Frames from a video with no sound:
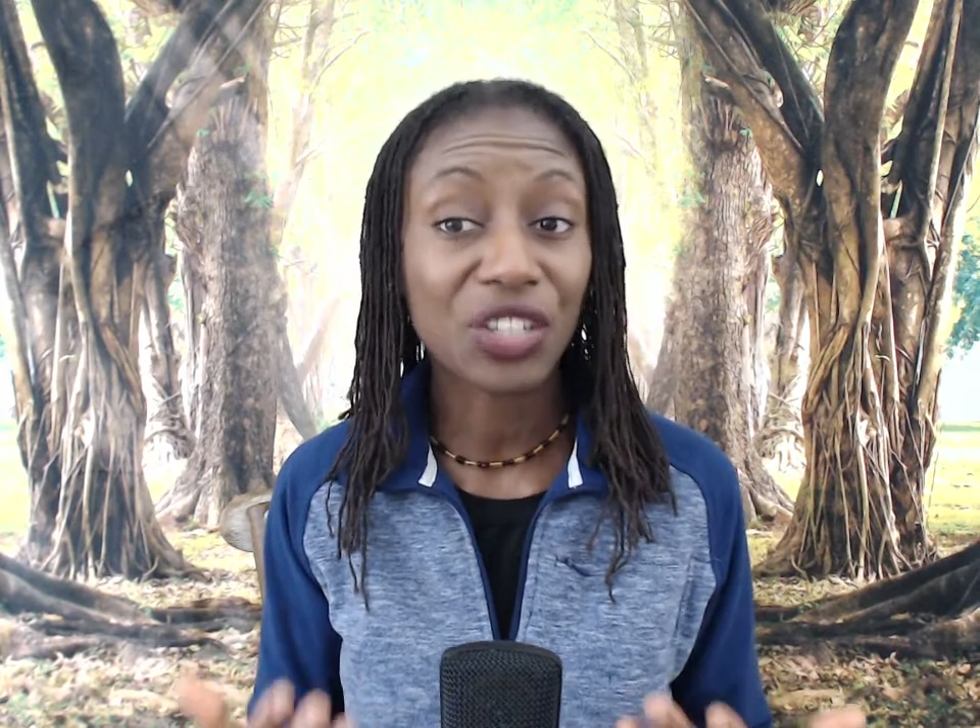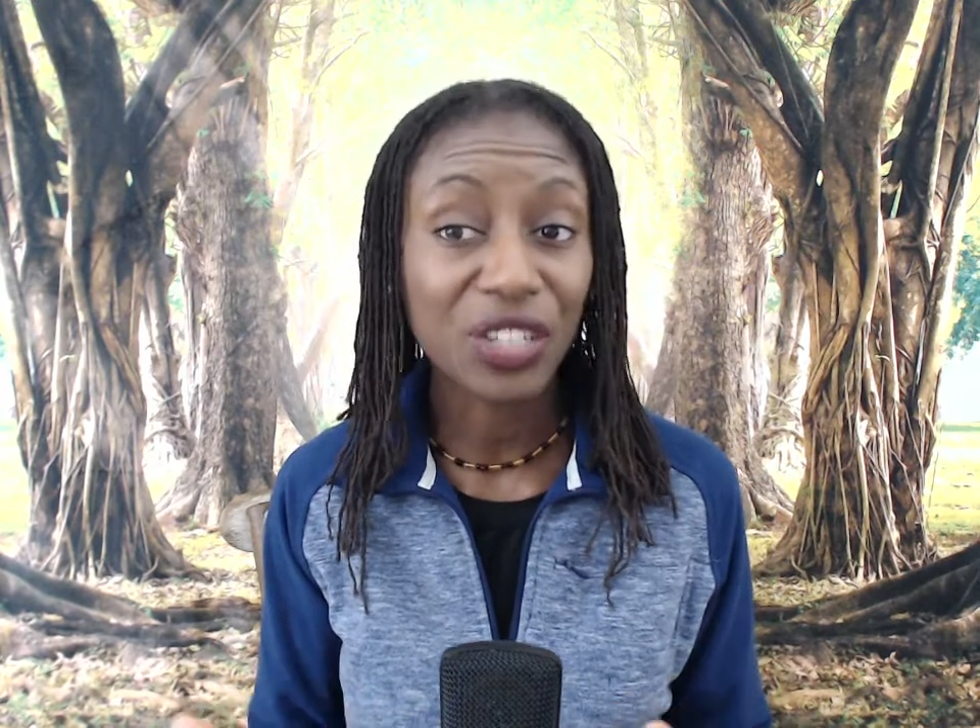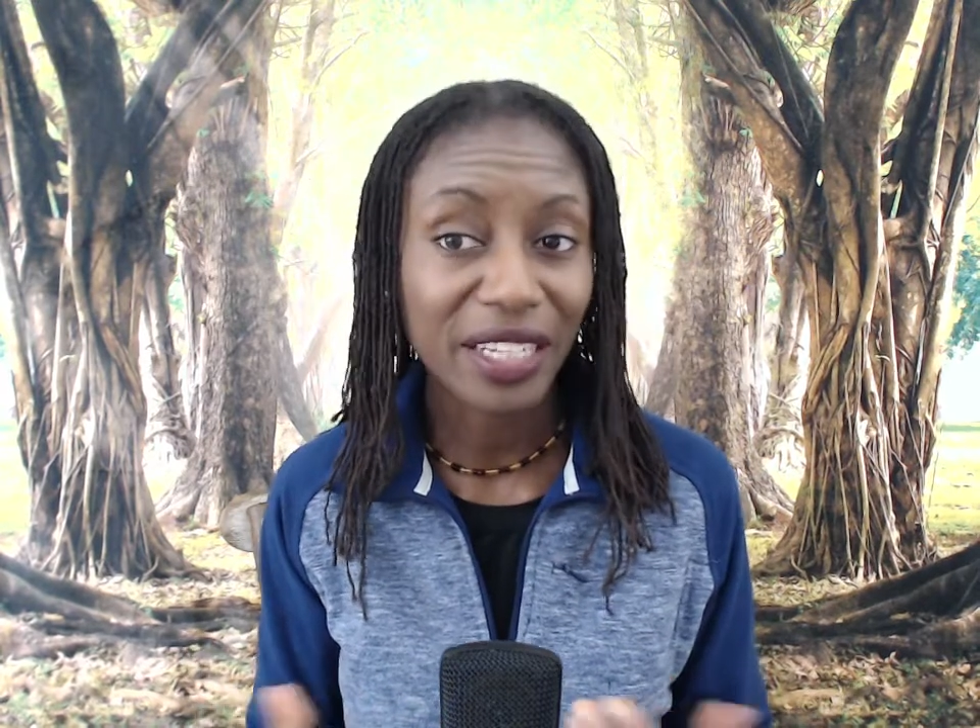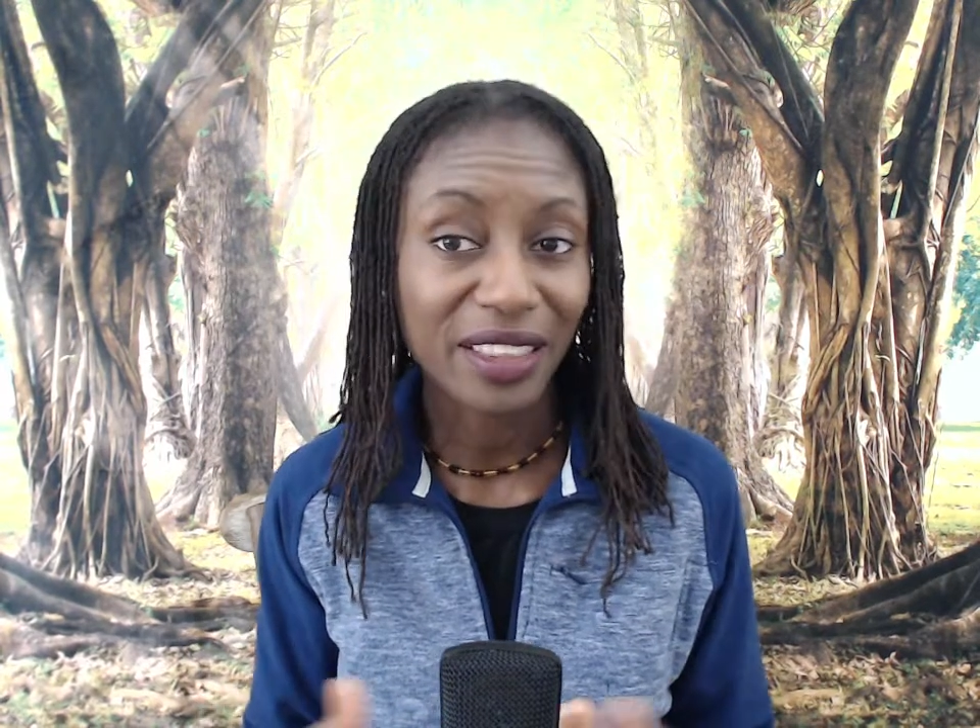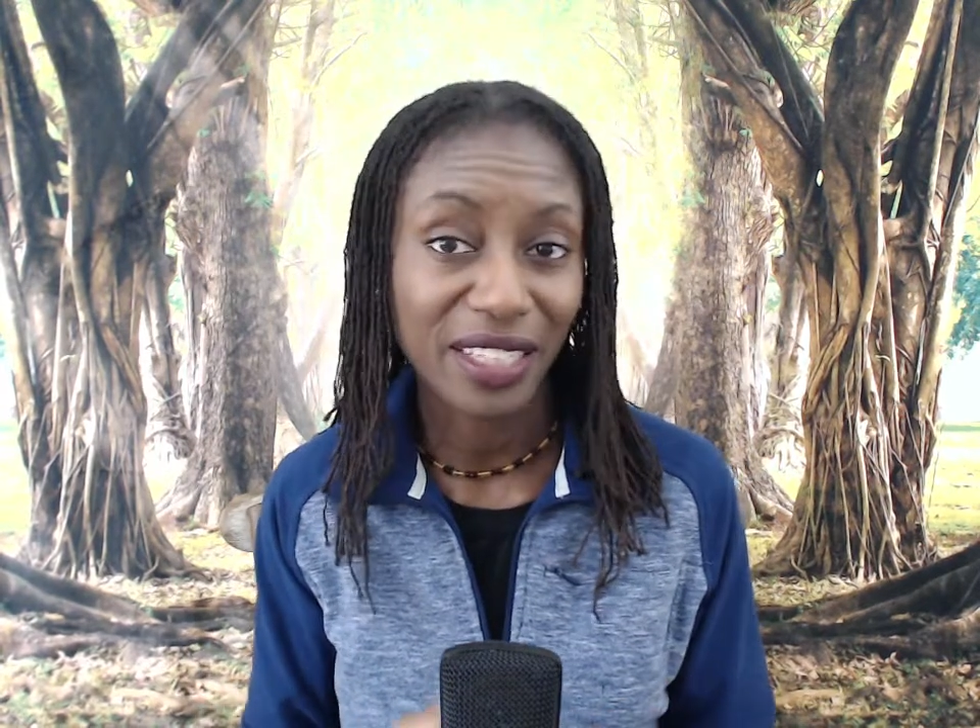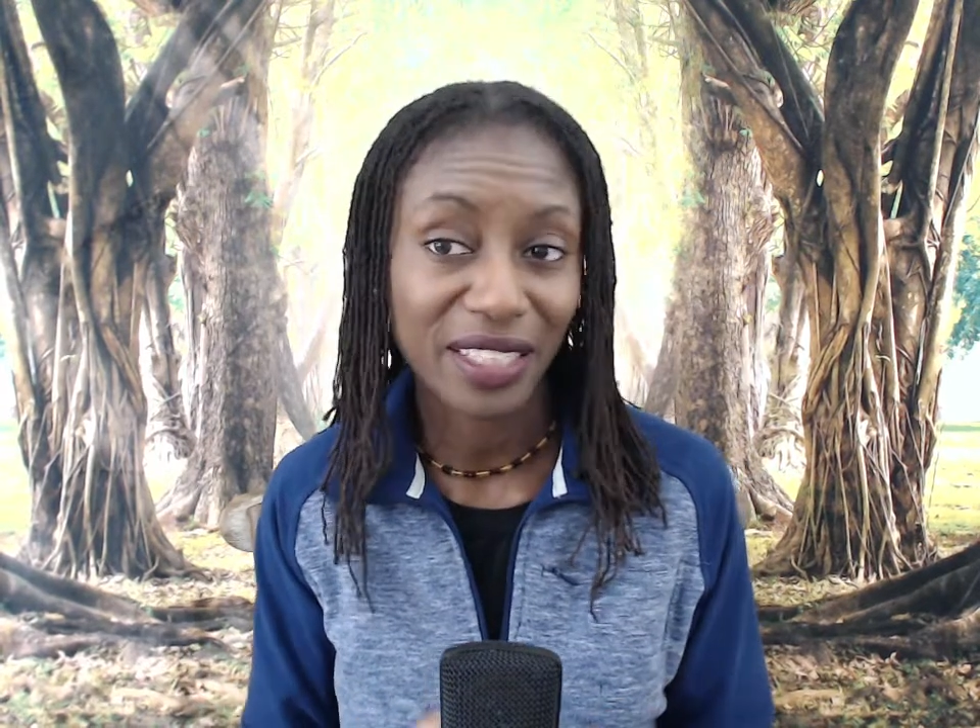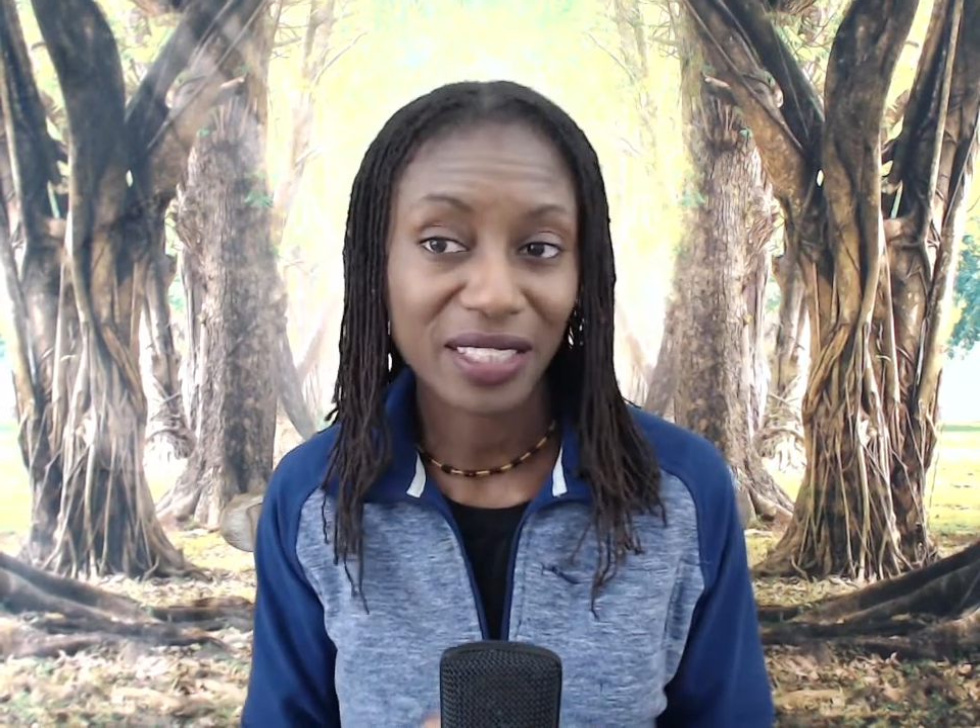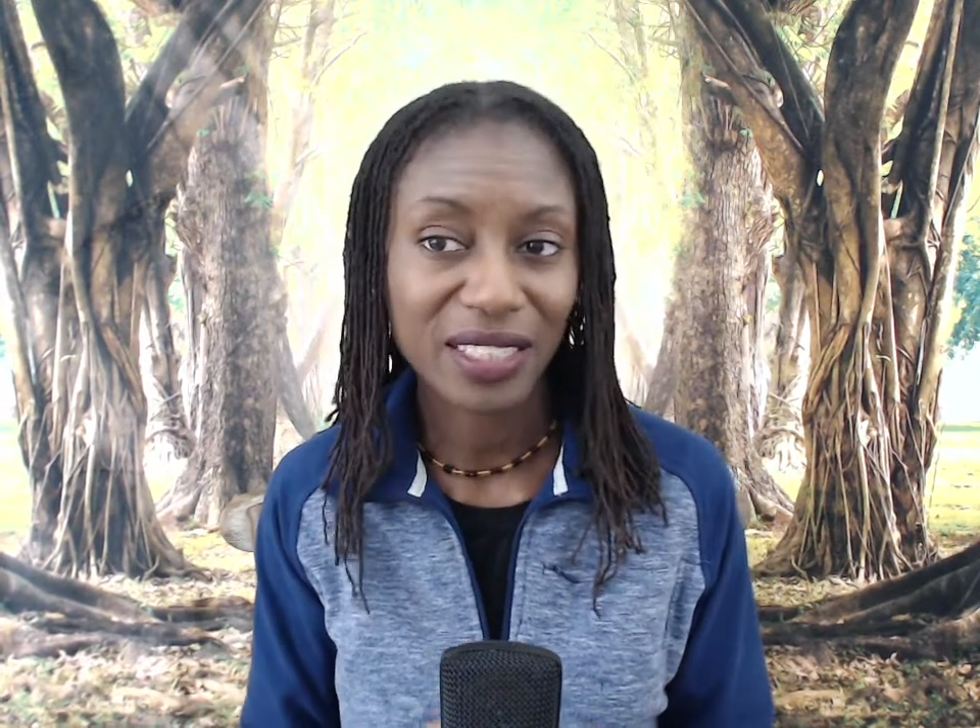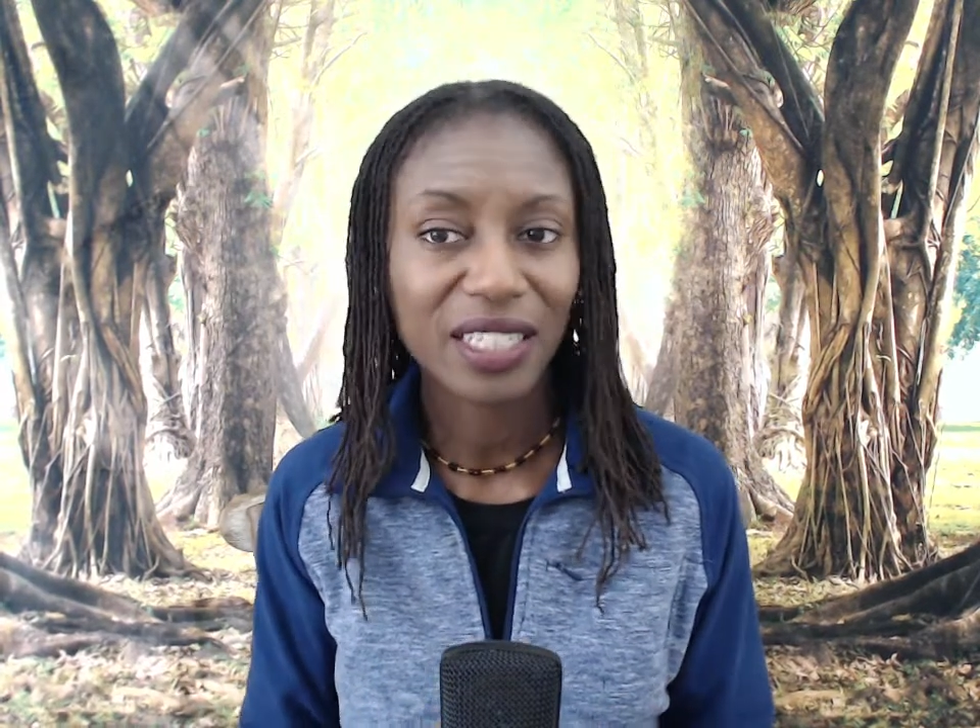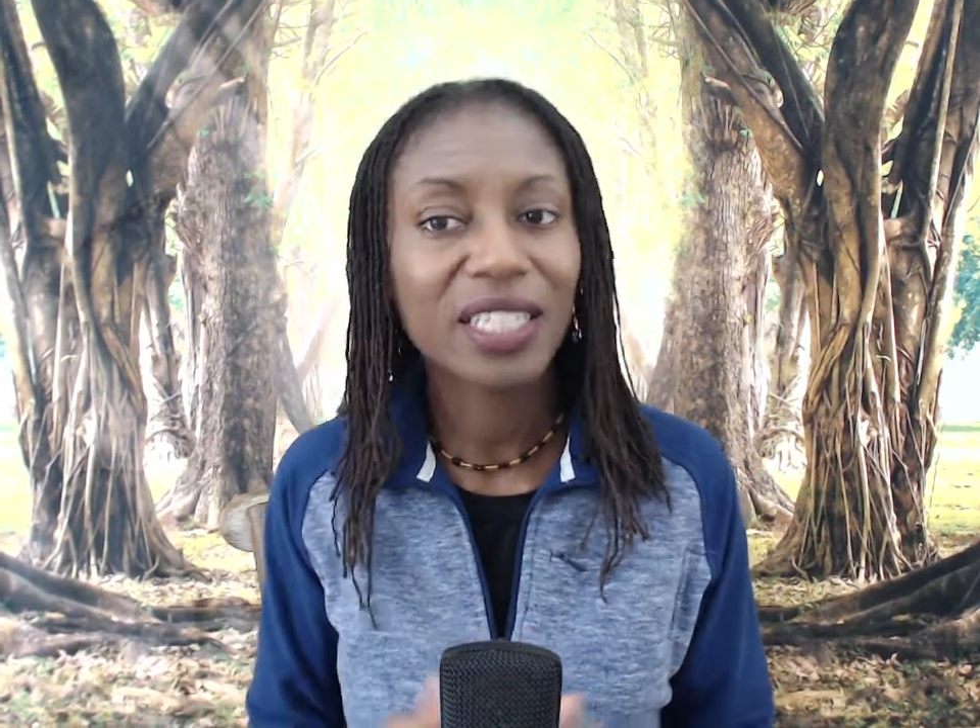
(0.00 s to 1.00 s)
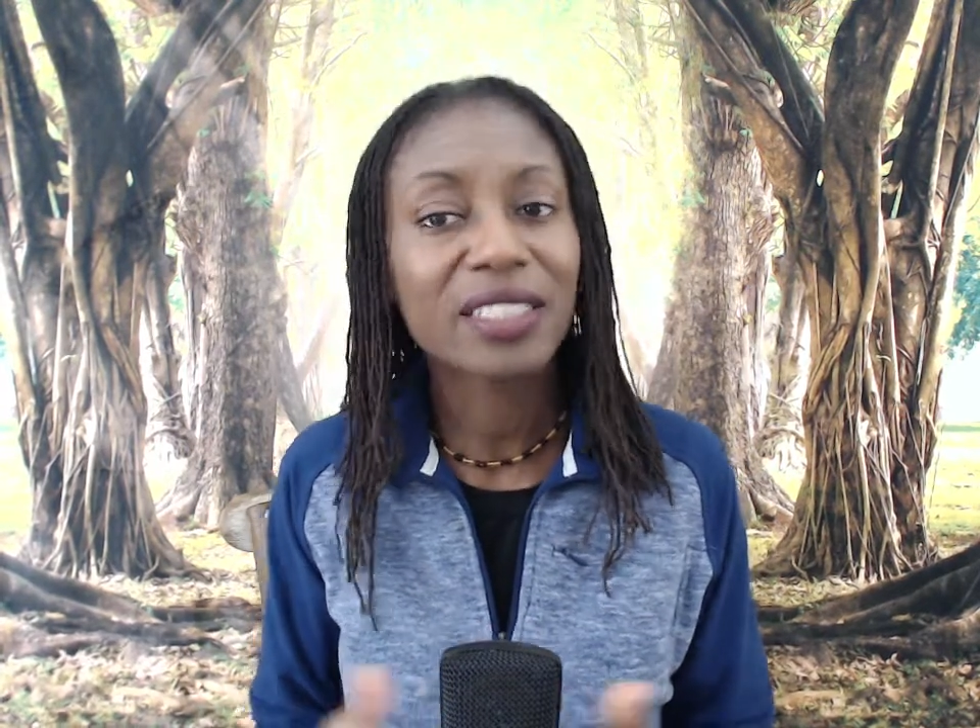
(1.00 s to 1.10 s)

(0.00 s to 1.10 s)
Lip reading: good at this,